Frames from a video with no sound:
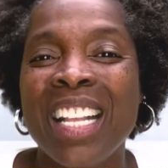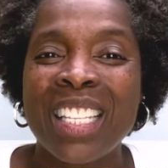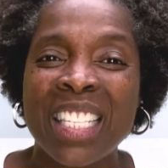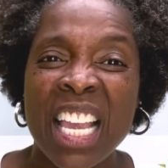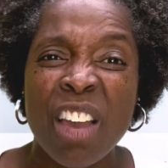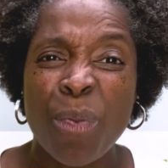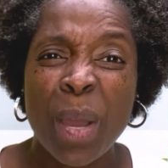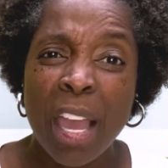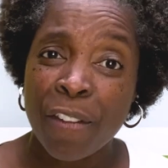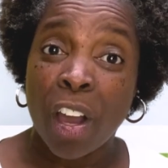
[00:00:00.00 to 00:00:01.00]
and see if
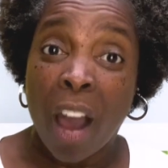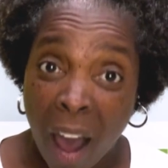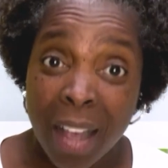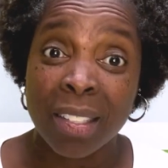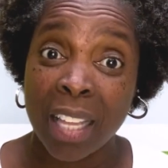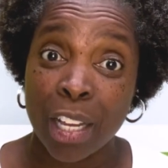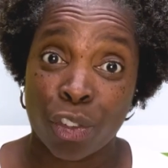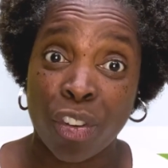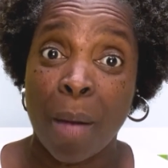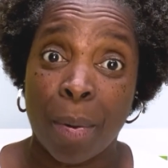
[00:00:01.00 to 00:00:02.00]
we have caused
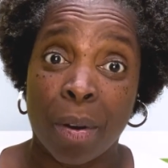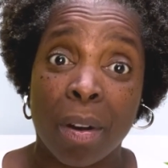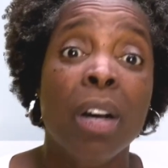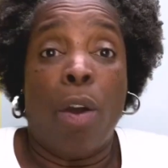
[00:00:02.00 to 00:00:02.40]
that trouble